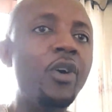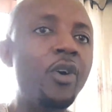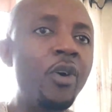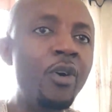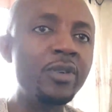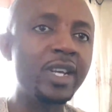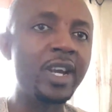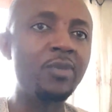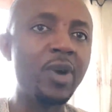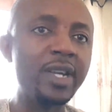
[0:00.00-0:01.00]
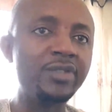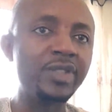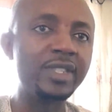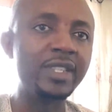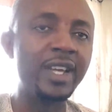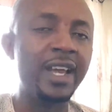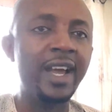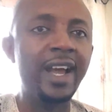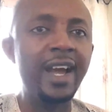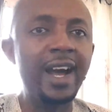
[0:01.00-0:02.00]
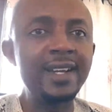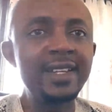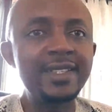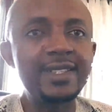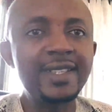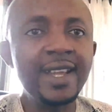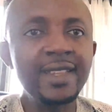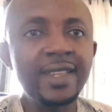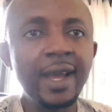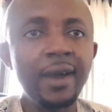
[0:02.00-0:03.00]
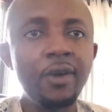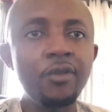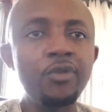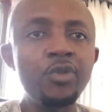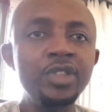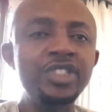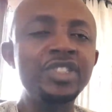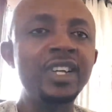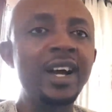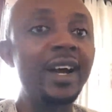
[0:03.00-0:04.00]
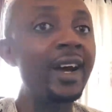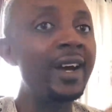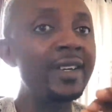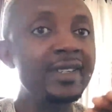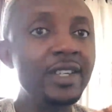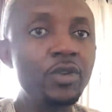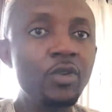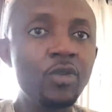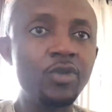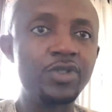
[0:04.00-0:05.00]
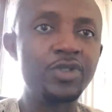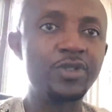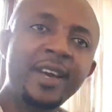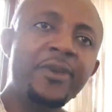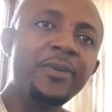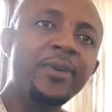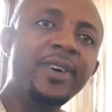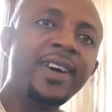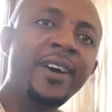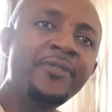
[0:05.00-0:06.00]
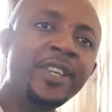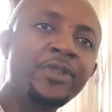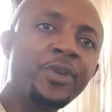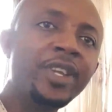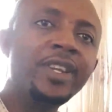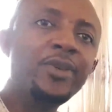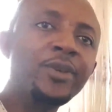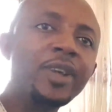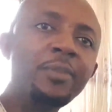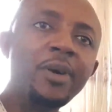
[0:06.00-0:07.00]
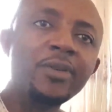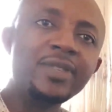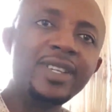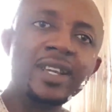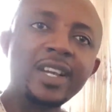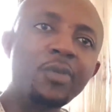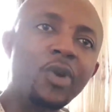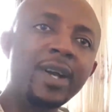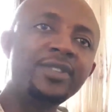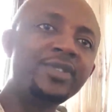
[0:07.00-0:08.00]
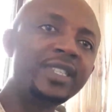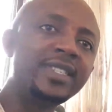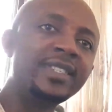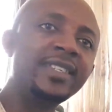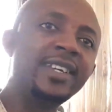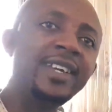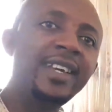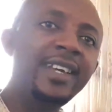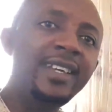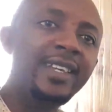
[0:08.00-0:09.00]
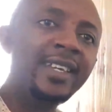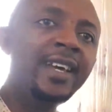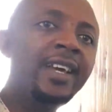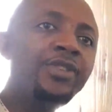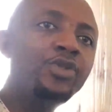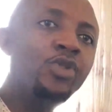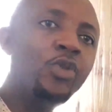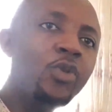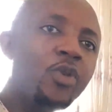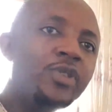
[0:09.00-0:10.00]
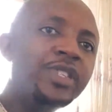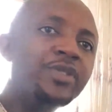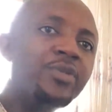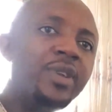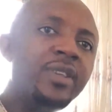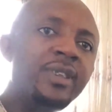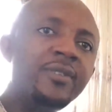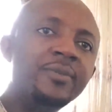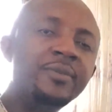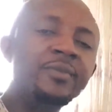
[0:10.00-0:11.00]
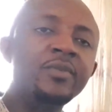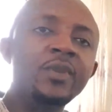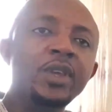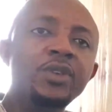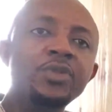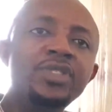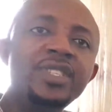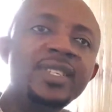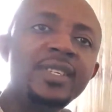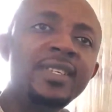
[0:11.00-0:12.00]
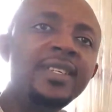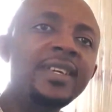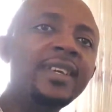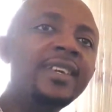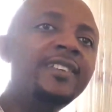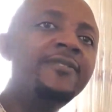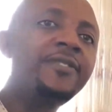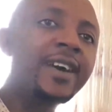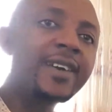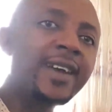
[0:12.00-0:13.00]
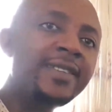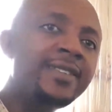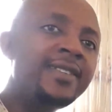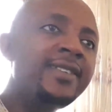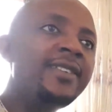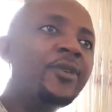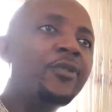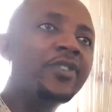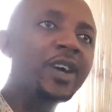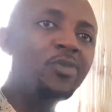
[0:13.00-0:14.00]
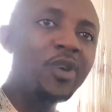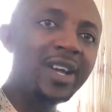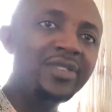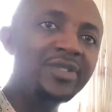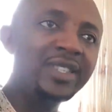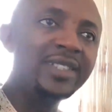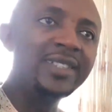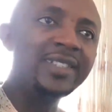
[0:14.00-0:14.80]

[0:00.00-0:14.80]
all the carbohydrates, at the center of which are the glucose. Now, after talking a lot about the carbohydrates, here you look on the screen, you see a variety of carbohydrates.